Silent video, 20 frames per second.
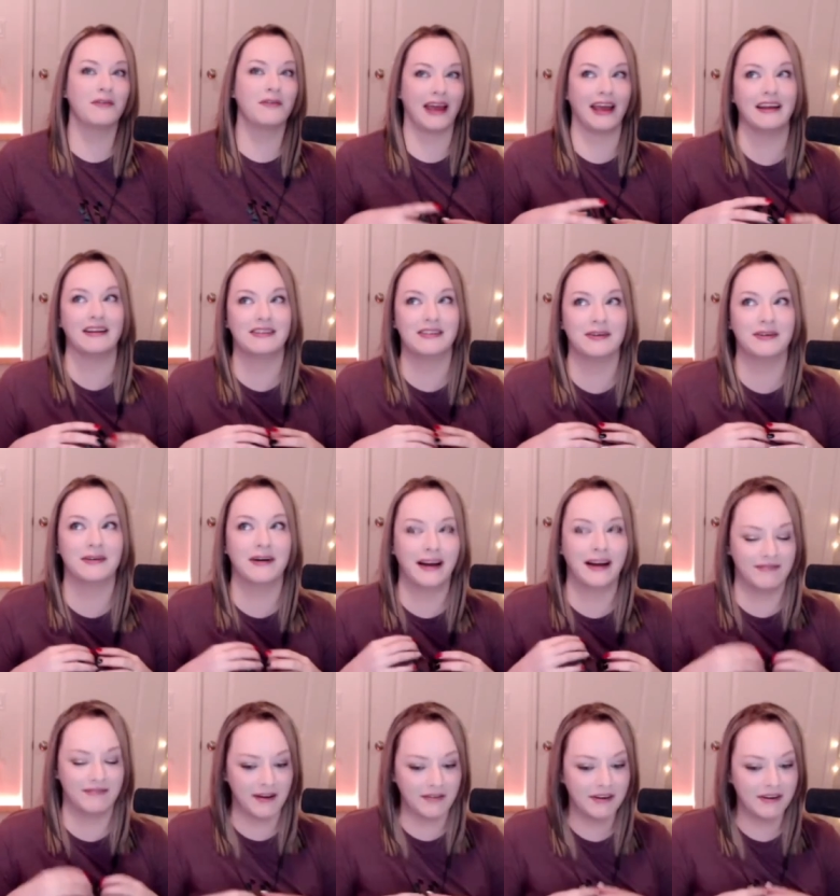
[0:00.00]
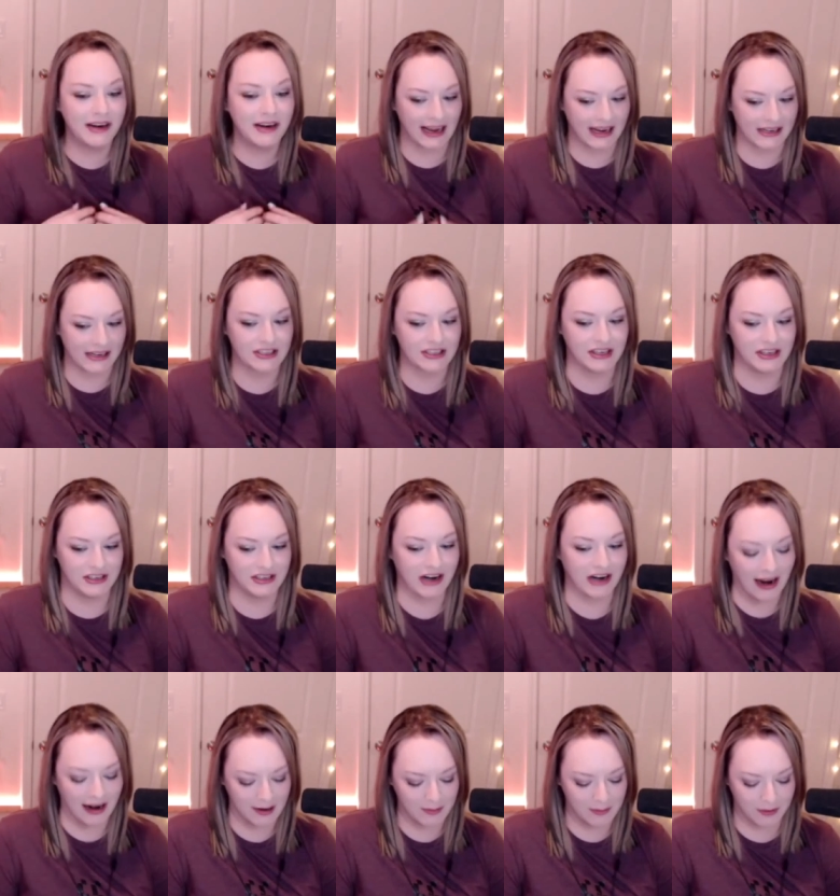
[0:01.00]
okay, so I've never actually
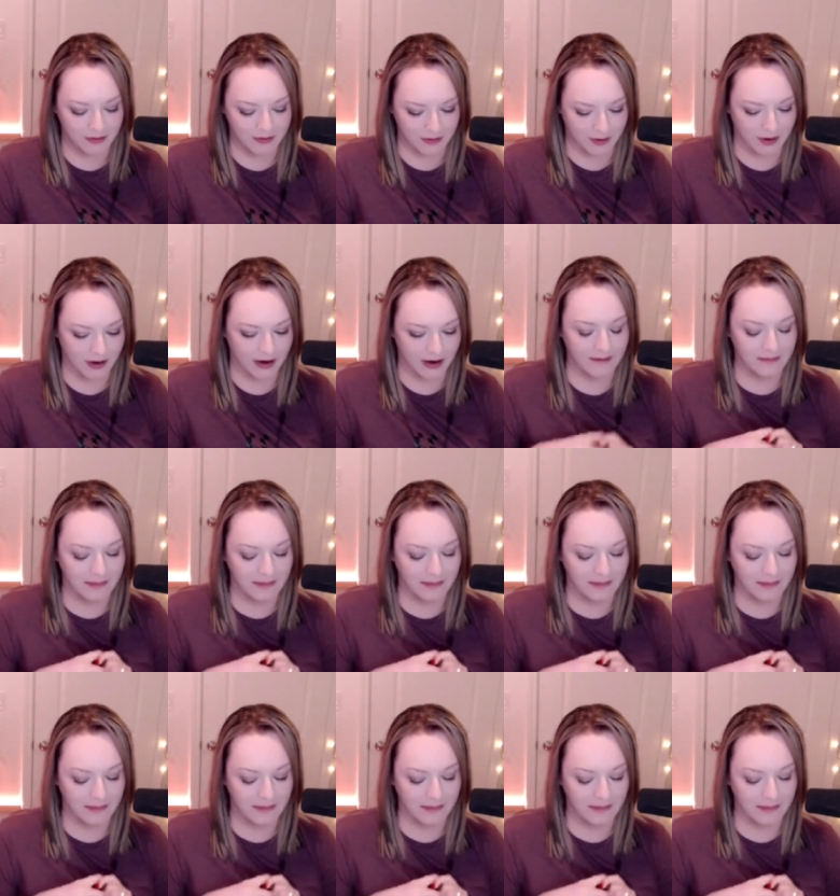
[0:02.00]
tried it before.